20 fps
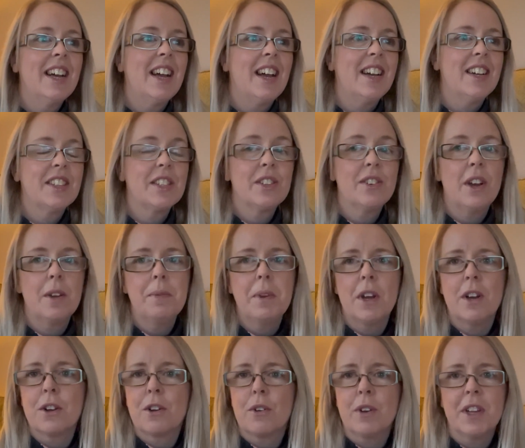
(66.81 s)
Uh, so I'm
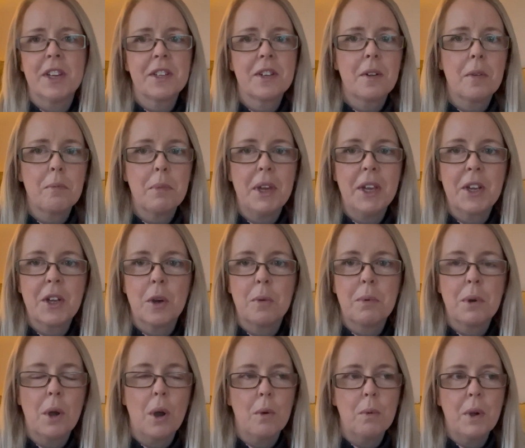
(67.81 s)
not a great
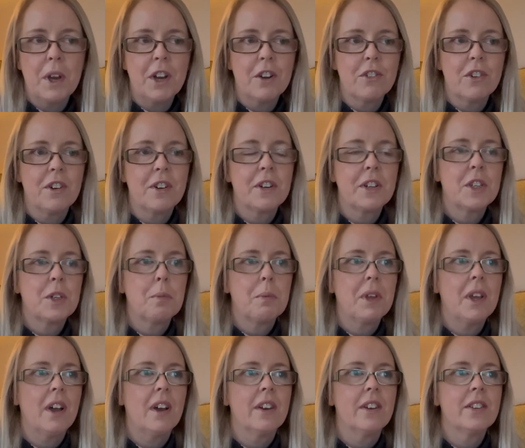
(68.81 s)
makeup wearer, to
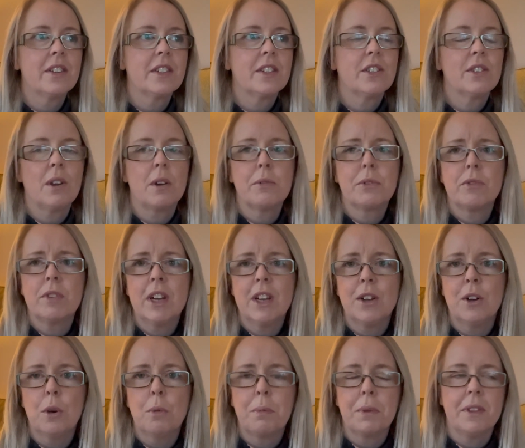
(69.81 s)
be honest. So I was really
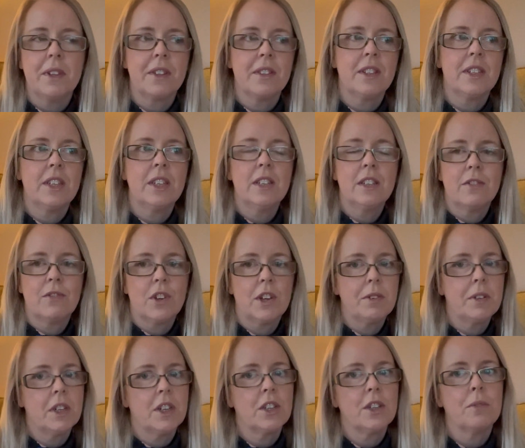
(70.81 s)
hoping that the tinted
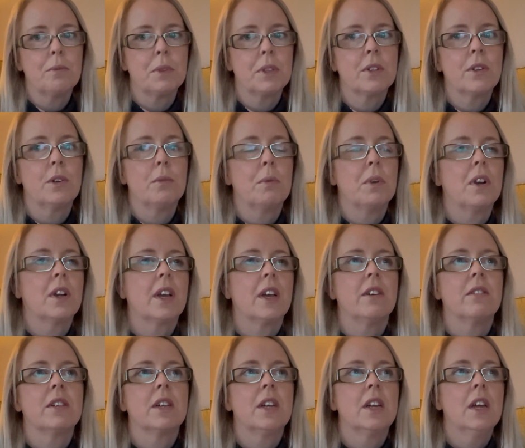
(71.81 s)
foundation was going to work out.